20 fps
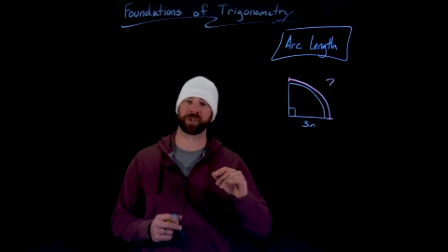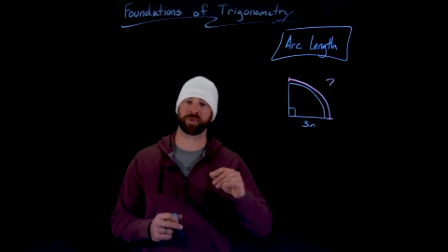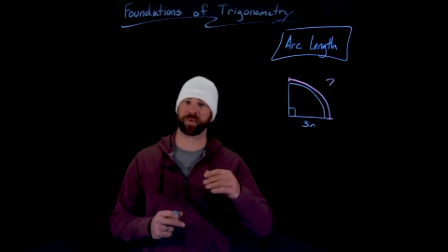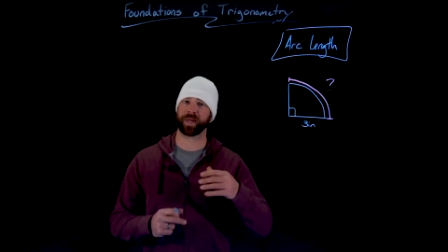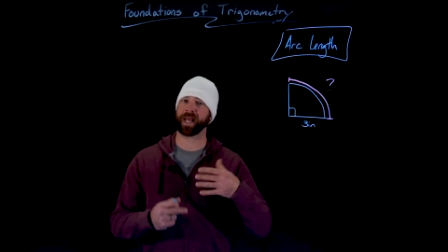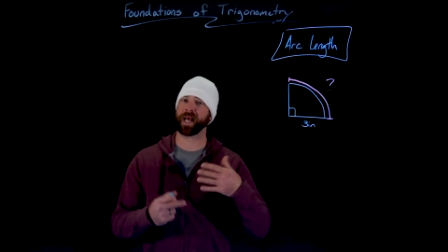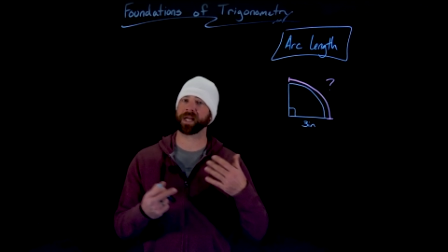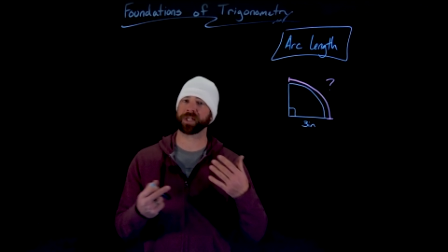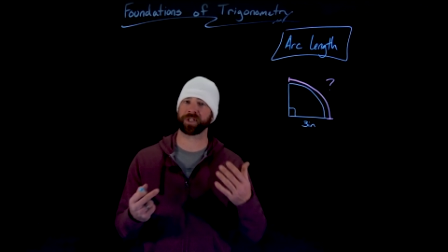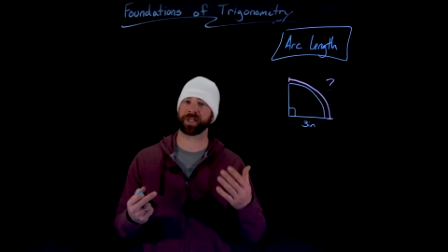
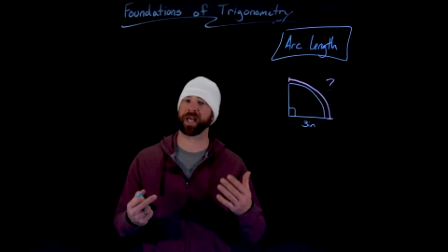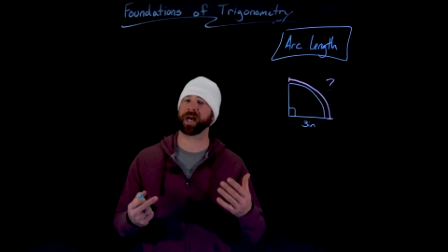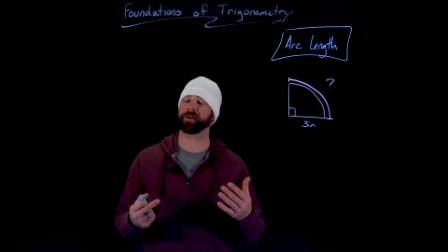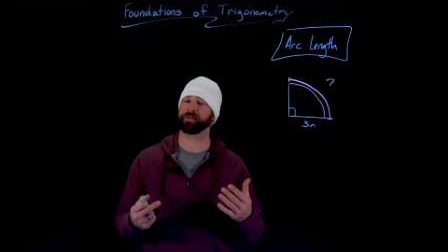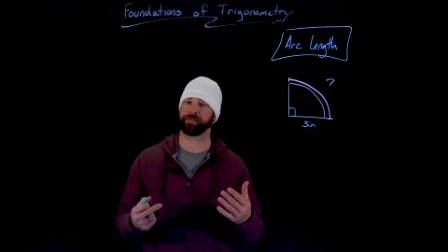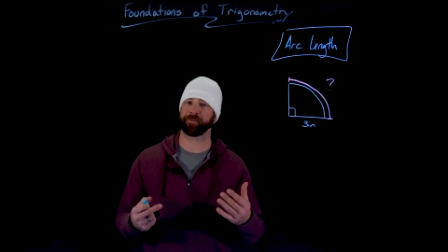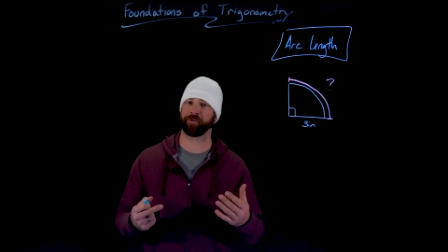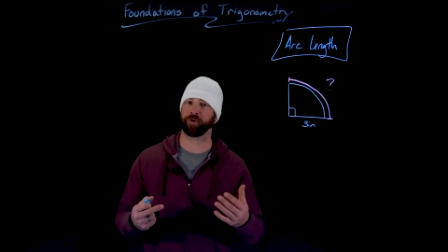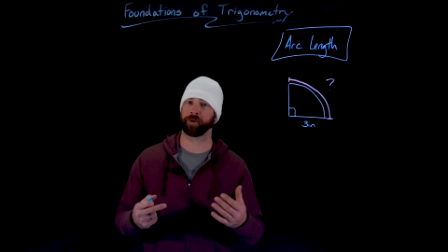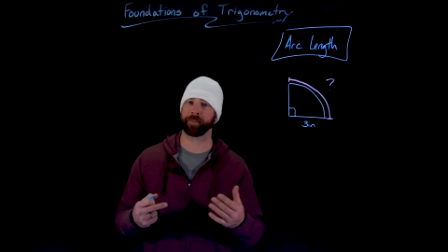we actually have
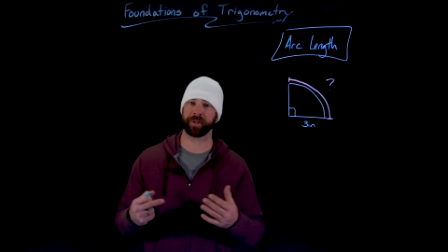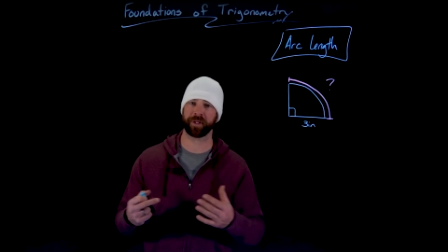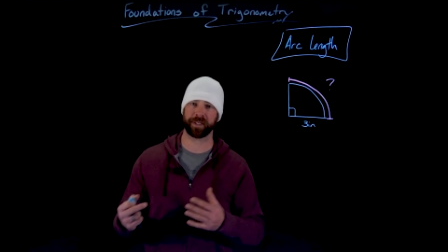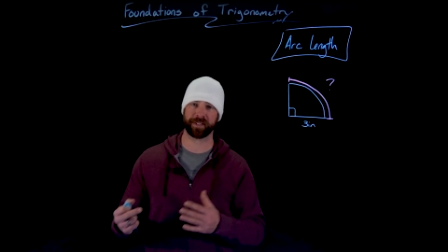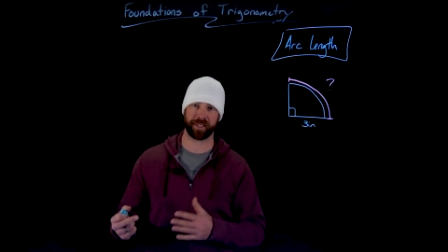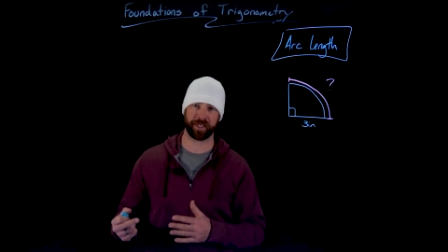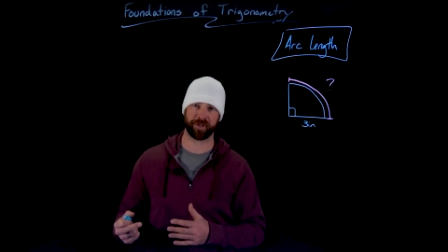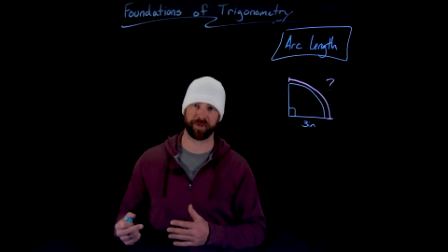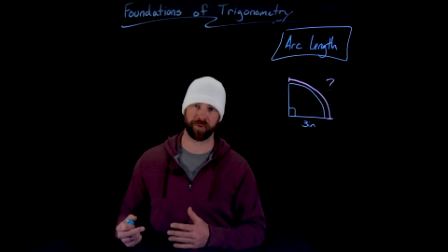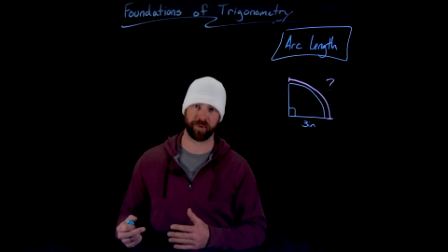formulas
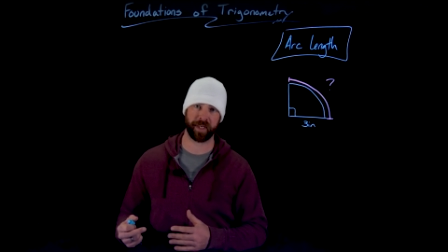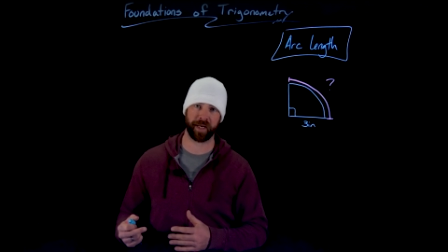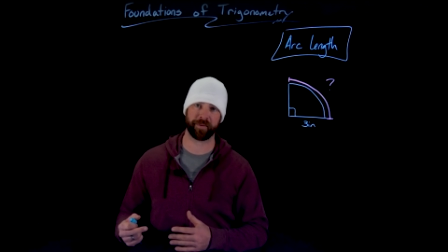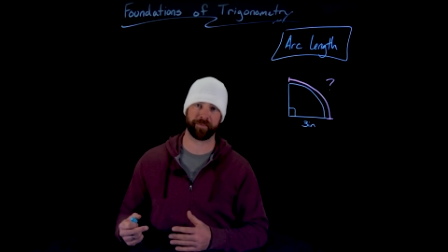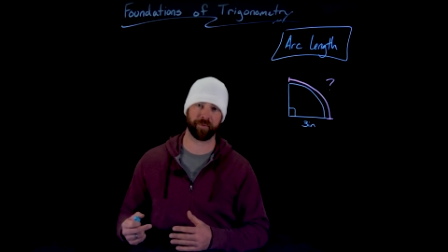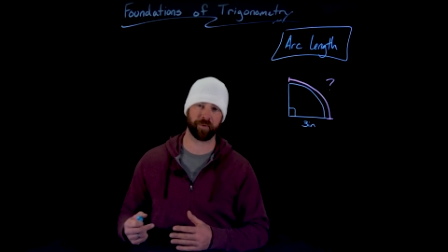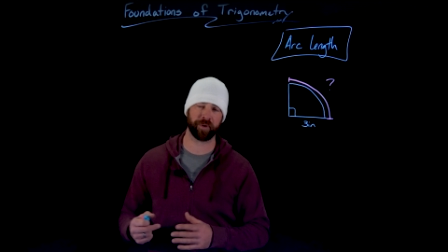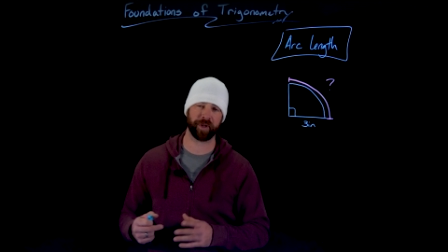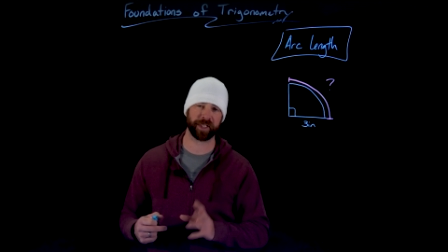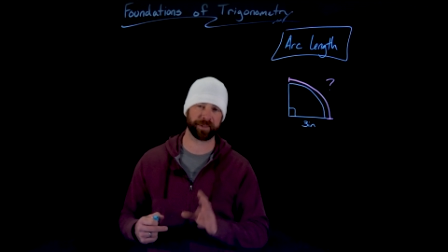that do that
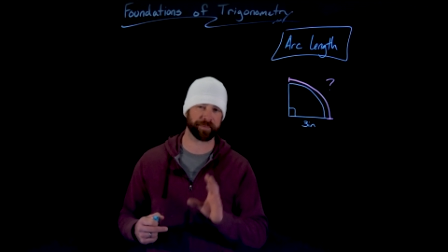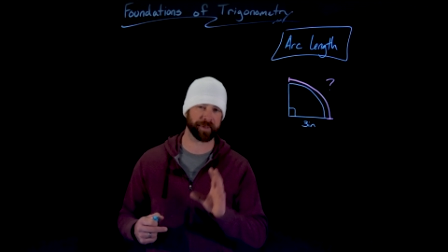for this,